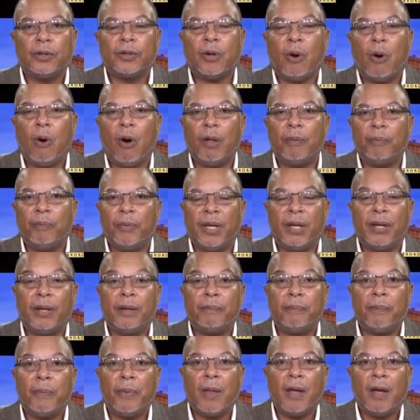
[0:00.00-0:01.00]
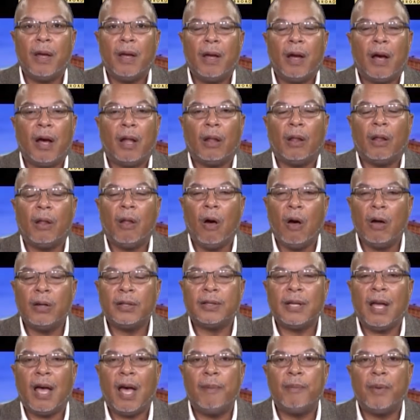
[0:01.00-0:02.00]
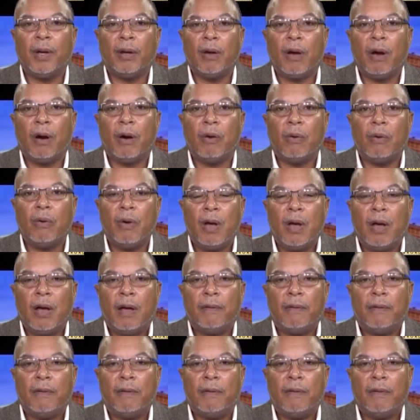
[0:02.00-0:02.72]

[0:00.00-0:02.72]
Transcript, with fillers: taught me a long time ago,